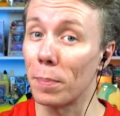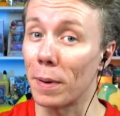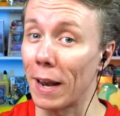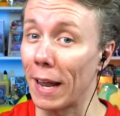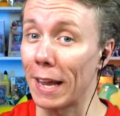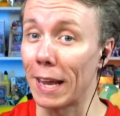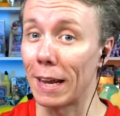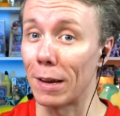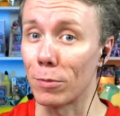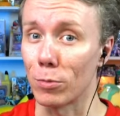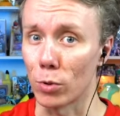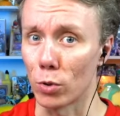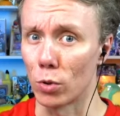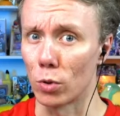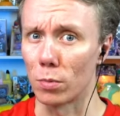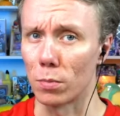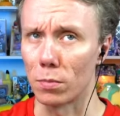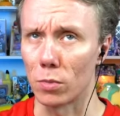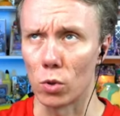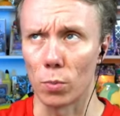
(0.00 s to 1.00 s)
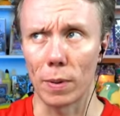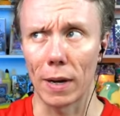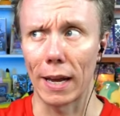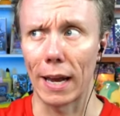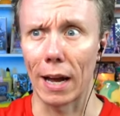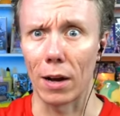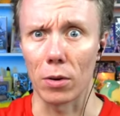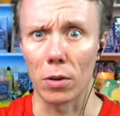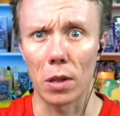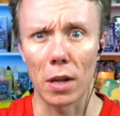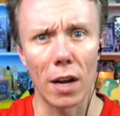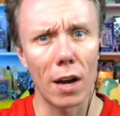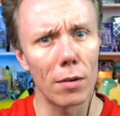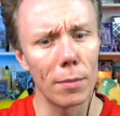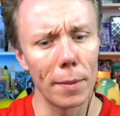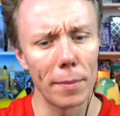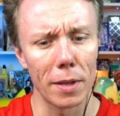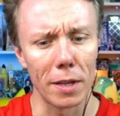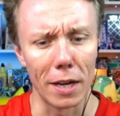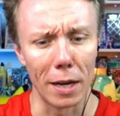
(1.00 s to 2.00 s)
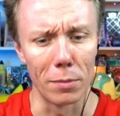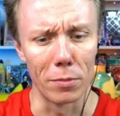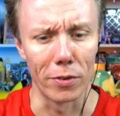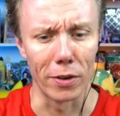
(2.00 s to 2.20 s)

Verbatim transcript: Playroom or Playhouse. I can't remember the name